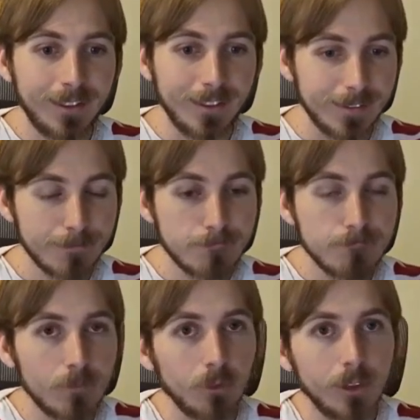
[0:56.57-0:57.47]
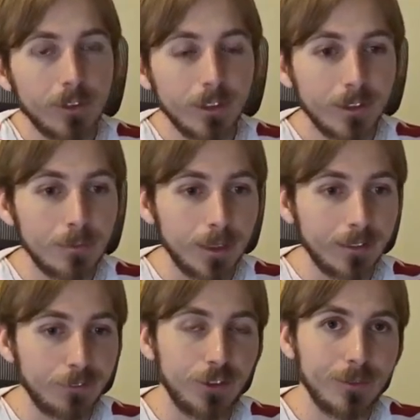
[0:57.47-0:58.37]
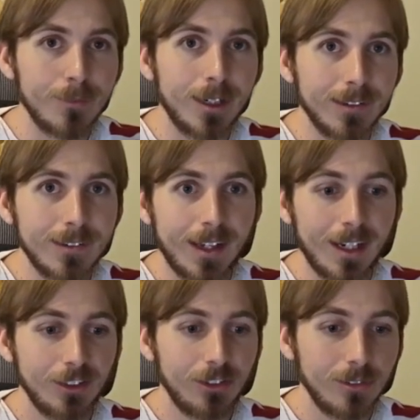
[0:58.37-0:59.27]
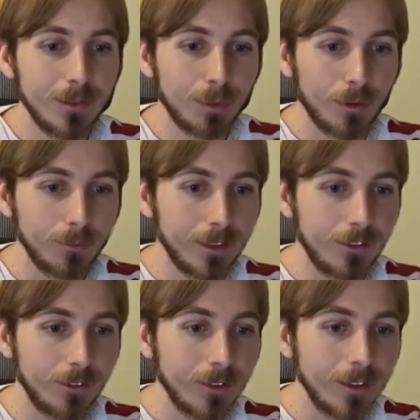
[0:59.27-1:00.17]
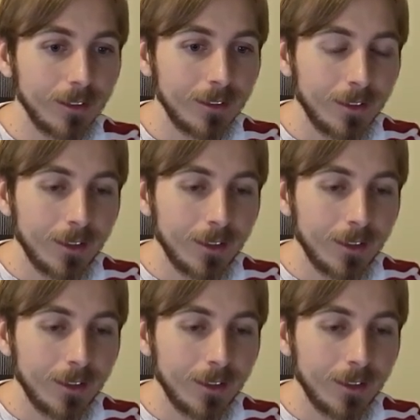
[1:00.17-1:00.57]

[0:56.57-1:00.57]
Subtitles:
It's really only been a few months actually probably doing it.